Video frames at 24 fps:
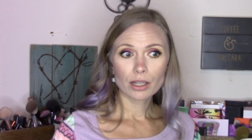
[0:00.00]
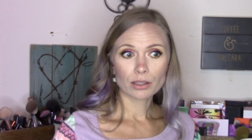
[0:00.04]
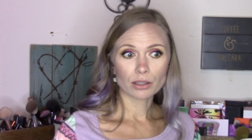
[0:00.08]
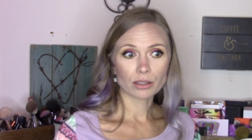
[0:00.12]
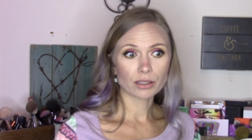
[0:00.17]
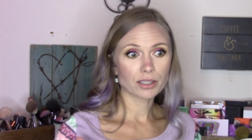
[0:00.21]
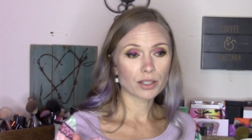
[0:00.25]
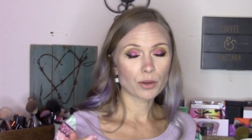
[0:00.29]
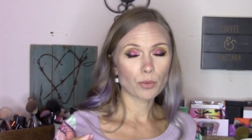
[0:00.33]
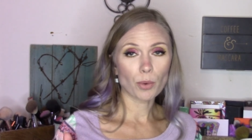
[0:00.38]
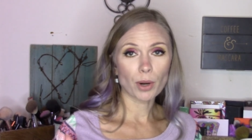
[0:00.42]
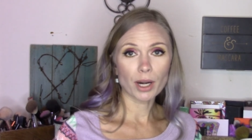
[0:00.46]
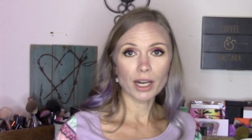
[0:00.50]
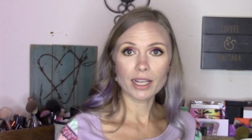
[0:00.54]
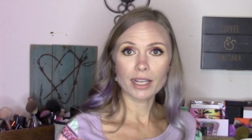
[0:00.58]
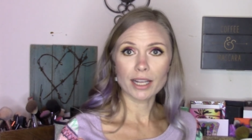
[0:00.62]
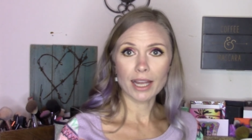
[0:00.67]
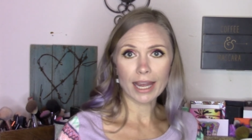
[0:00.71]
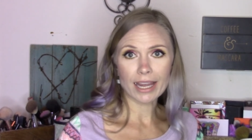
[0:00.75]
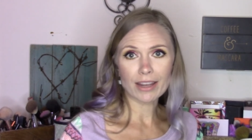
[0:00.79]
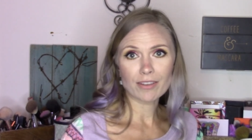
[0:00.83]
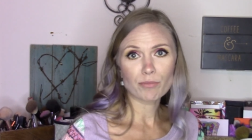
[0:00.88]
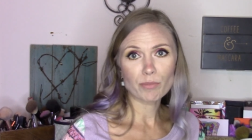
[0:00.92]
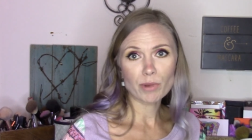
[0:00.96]
what it
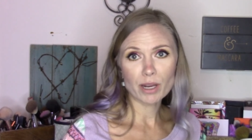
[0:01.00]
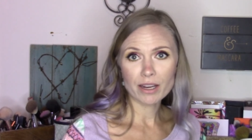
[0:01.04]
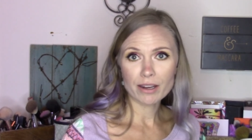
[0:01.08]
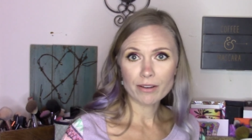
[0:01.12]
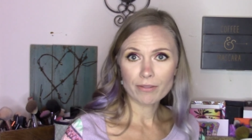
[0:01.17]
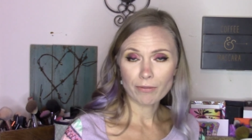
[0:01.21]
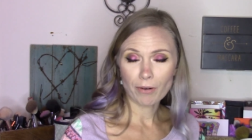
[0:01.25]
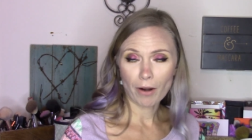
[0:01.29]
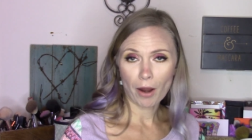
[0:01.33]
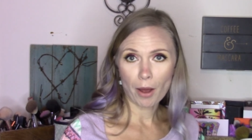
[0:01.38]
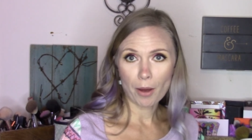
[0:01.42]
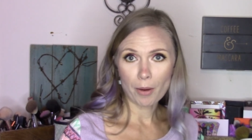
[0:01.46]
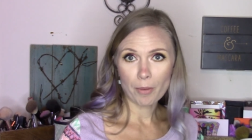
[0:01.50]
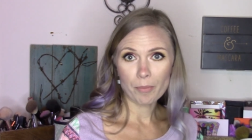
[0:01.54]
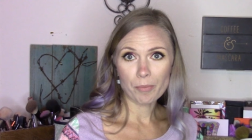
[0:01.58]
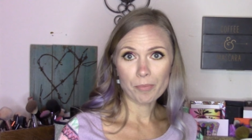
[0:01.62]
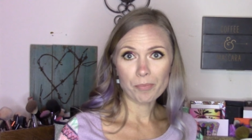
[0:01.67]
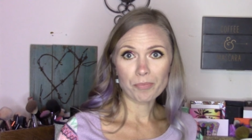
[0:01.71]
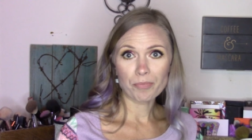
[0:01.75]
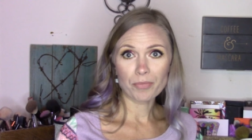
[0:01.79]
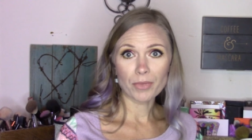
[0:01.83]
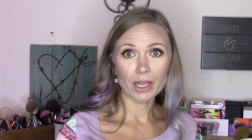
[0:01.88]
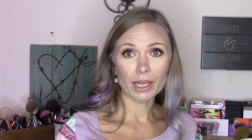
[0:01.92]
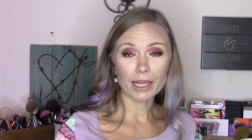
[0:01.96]
gave me
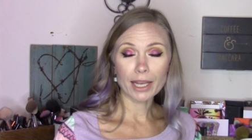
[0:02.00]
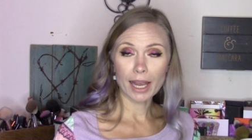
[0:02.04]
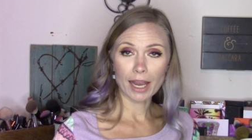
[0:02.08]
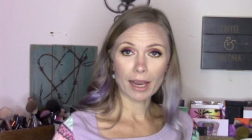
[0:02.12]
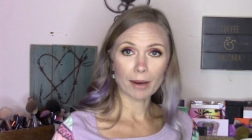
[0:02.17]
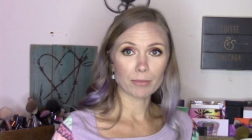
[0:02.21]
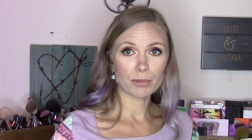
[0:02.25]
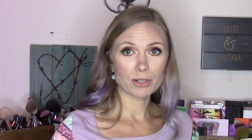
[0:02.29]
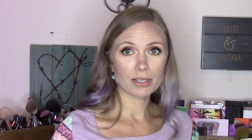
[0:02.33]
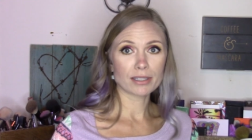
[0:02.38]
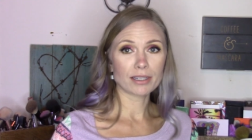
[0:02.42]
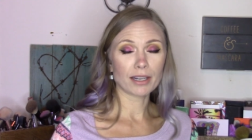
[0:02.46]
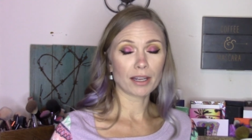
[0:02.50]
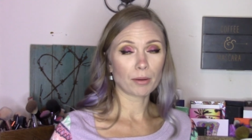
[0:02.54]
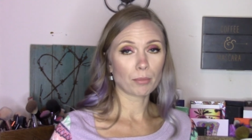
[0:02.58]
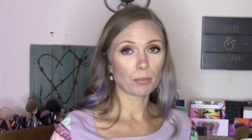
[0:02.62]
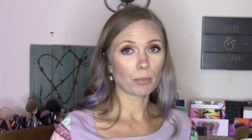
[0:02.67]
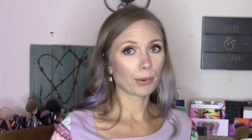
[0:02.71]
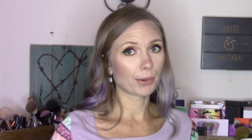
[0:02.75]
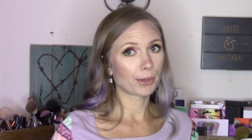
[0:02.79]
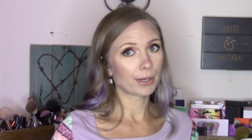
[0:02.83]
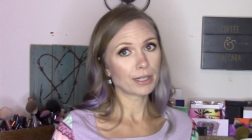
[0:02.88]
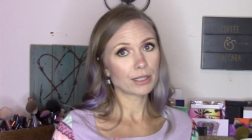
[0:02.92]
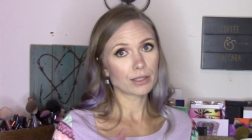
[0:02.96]
from the camera
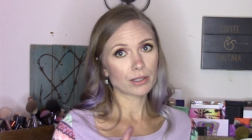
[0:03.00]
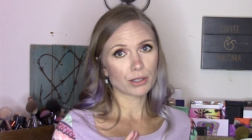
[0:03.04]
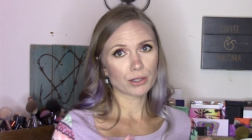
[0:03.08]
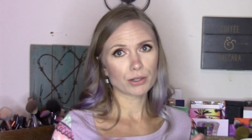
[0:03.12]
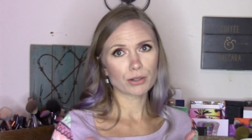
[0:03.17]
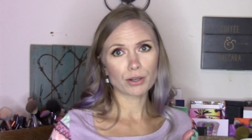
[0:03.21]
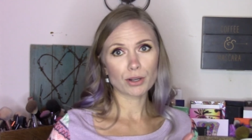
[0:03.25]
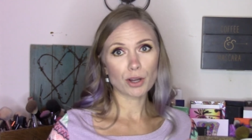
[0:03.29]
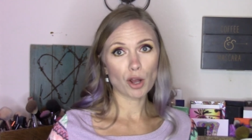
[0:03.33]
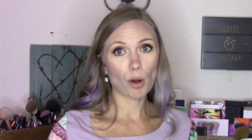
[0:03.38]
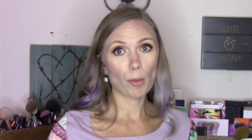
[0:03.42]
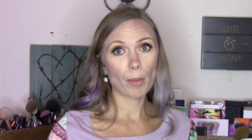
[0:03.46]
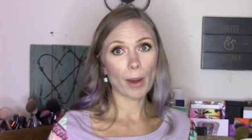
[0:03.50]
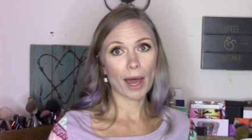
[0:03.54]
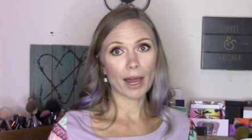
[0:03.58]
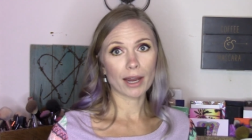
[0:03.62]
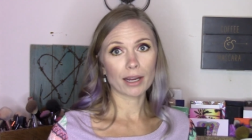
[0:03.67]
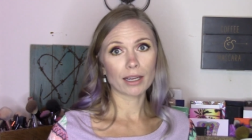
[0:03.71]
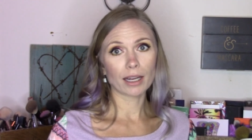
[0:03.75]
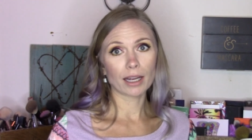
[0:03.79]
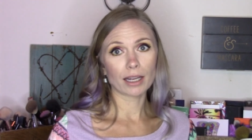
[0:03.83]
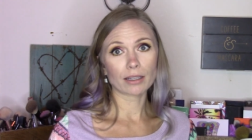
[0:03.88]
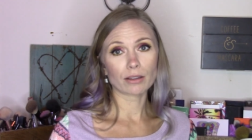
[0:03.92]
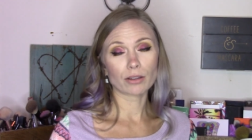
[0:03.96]
standpoint. So you can go
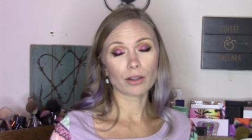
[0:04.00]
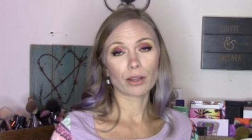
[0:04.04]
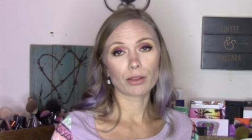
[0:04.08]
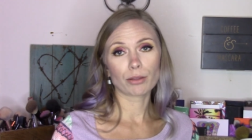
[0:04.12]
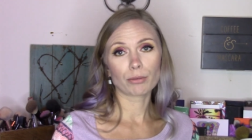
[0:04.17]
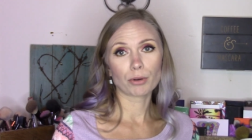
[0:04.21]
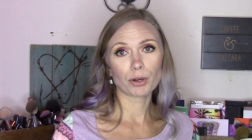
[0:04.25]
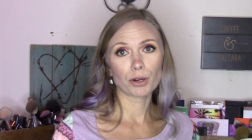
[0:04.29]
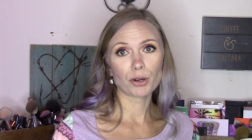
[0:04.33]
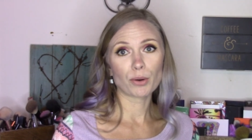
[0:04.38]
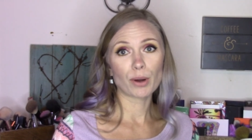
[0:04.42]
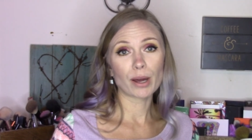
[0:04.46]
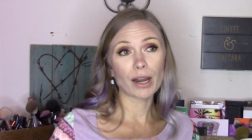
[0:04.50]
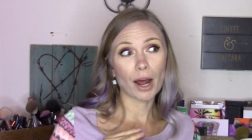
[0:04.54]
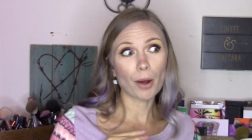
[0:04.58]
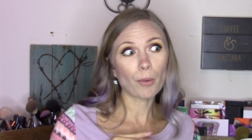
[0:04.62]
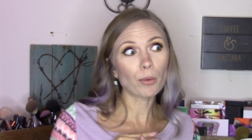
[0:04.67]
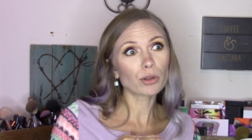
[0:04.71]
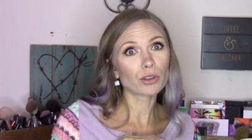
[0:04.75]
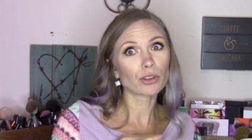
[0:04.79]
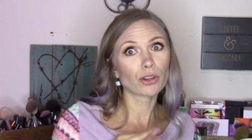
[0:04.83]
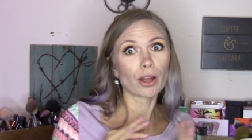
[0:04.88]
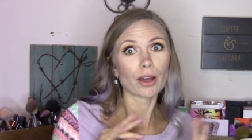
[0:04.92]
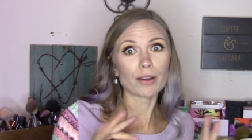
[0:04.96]
back and look through, and I
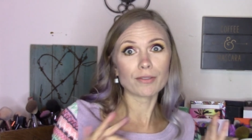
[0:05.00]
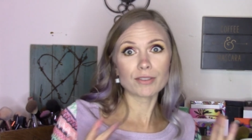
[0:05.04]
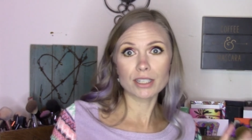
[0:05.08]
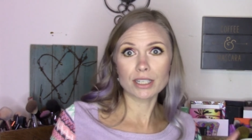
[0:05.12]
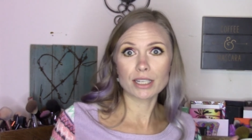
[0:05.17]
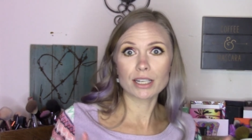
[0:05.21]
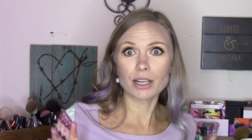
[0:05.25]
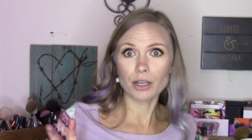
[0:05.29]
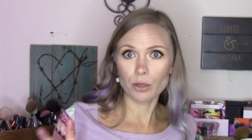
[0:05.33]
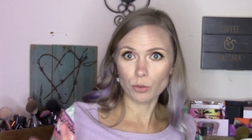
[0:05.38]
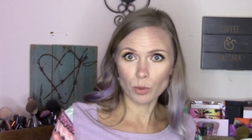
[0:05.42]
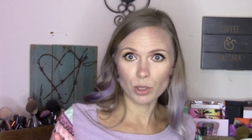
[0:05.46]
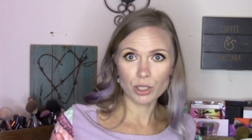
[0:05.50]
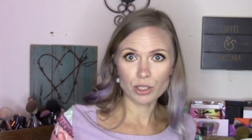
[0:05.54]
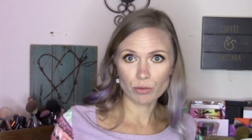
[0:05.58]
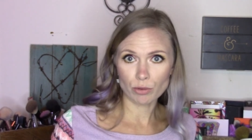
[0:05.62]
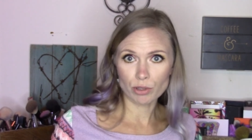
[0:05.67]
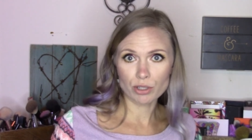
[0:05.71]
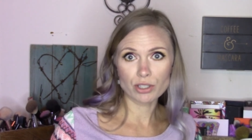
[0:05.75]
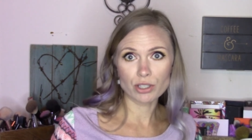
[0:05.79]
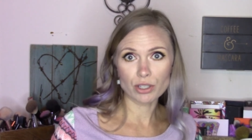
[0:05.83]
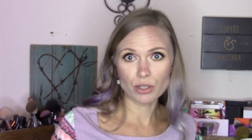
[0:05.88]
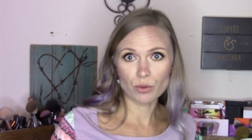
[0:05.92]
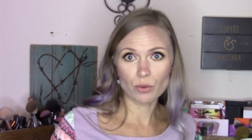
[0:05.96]
would love to hear which
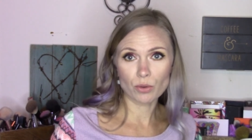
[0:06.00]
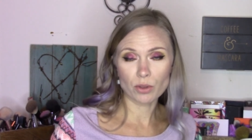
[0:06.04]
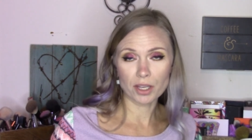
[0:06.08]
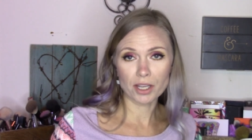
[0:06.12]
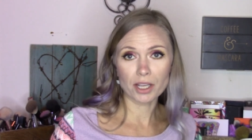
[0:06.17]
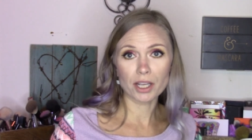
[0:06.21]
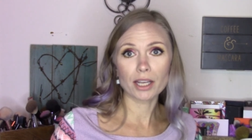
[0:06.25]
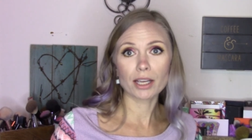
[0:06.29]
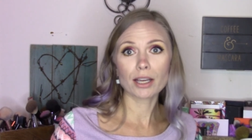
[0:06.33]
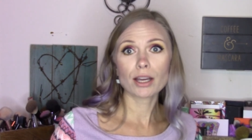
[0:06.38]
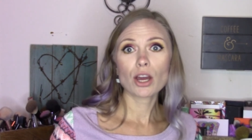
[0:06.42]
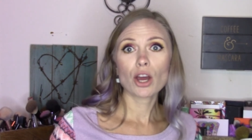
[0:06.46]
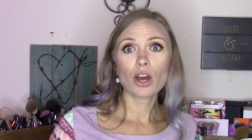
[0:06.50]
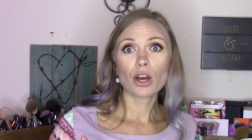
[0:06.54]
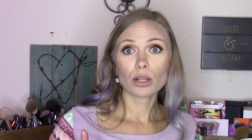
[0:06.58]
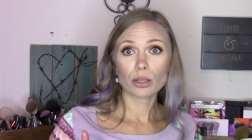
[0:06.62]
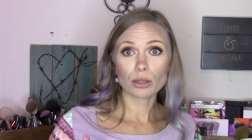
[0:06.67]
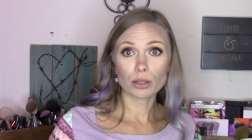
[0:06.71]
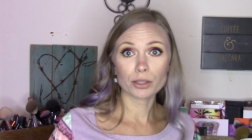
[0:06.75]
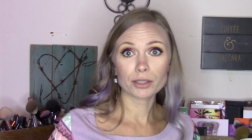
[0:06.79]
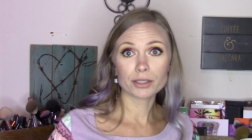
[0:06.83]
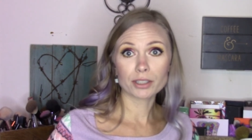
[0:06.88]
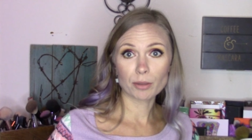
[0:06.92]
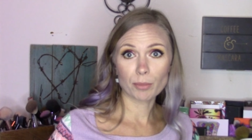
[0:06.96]
ones you think
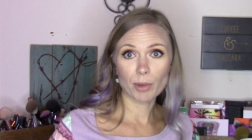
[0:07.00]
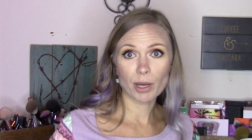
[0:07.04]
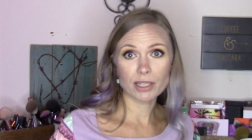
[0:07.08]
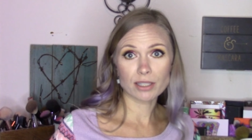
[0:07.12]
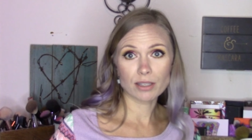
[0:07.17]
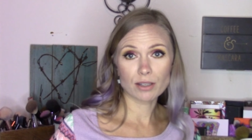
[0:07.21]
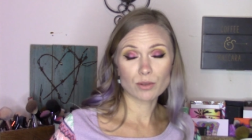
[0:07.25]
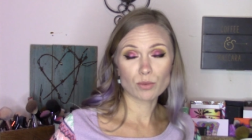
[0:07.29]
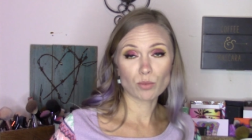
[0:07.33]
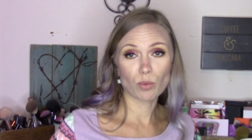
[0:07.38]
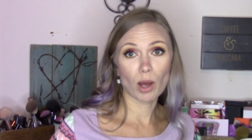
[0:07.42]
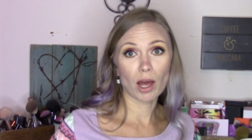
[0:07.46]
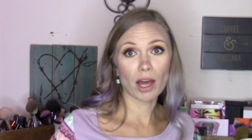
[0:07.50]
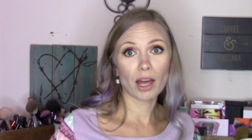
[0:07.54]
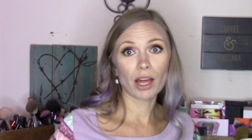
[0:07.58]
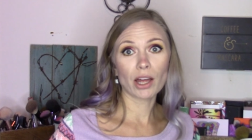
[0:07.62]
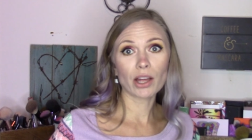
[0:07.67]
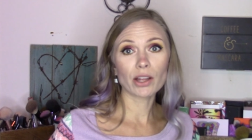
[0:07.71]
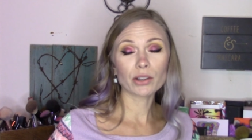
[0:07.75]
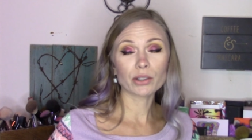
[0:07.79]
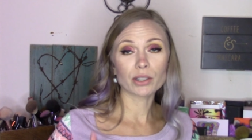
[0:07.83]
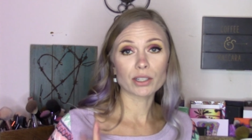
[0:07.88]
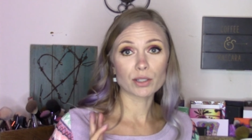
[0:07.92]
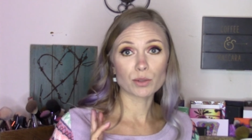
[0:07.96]
look the best as
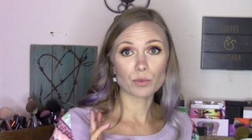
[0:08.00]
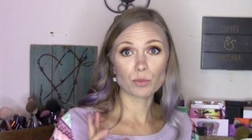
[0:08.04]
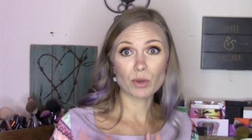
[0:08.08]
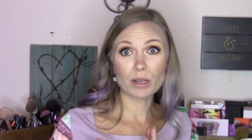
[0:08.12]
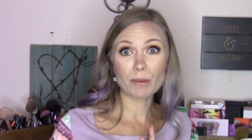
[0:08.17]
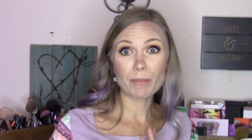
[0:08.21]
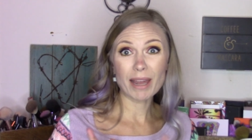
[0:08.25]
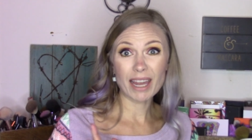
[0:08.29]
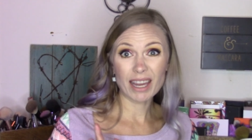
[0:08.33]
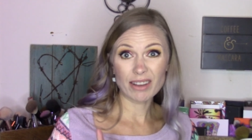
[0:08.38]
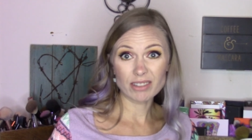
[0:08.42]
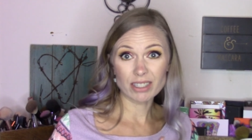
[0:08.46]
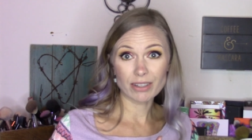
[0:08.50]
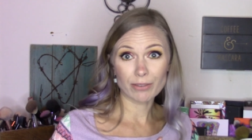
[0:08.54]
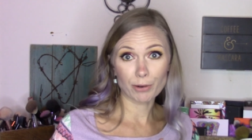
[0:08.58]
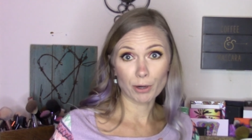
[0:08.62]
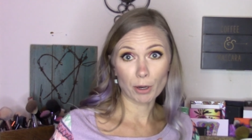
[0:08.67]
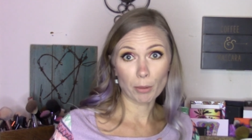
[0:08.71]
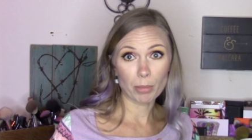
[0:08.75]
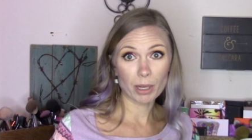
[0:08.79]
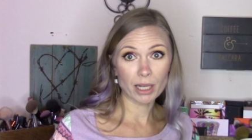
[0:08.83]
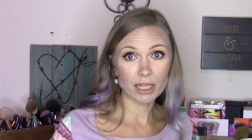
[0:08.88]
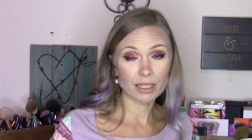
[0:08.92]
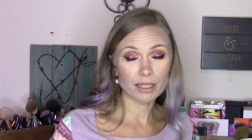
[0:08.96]
well, because we may have
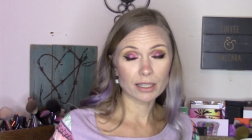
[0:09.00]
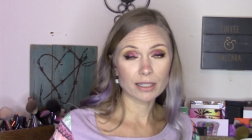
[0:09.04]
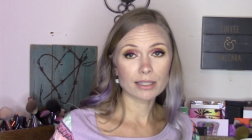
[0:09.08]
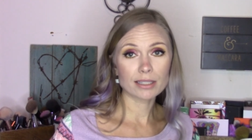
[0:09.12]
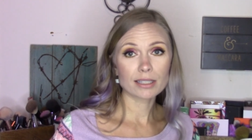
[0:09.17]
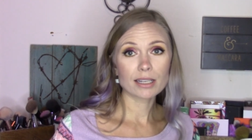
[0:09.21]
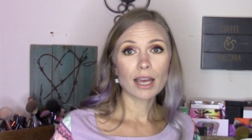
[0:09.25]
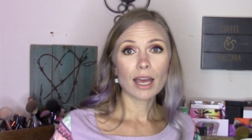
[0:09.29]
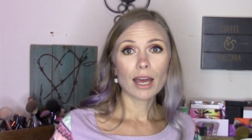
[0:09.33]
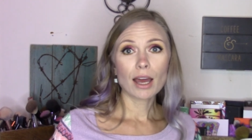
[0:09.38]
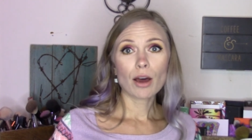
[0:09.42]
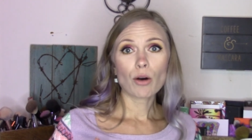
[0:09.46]
different opinions.